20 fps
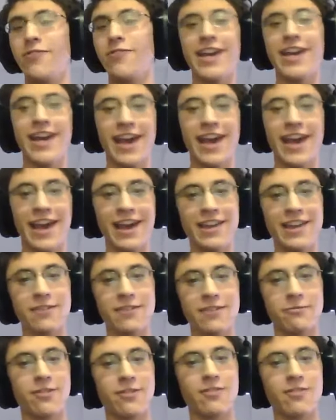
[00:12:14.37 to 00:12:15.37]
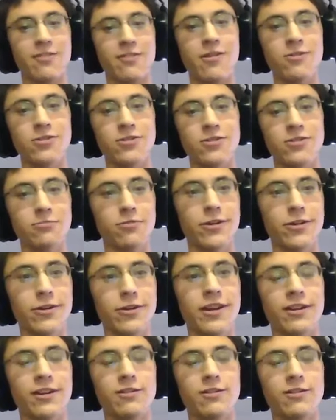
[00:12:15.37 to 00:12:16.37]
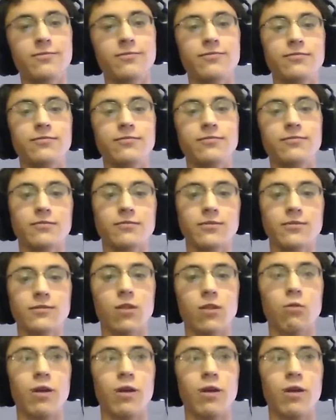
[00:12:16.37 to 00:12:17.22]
aka the Wii Remote 2.0. Or